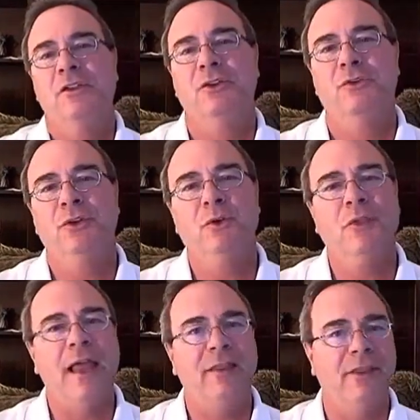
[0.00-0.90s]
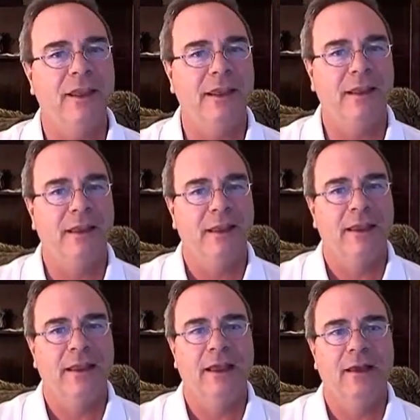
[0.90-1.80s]
to do that thing.
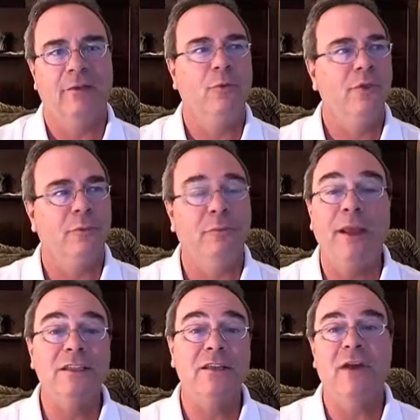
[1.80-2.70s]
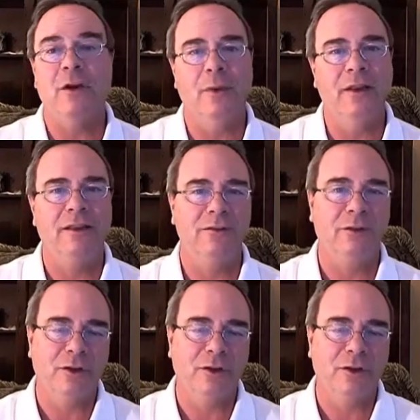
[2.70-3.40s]
Uh, with the best of our abilities,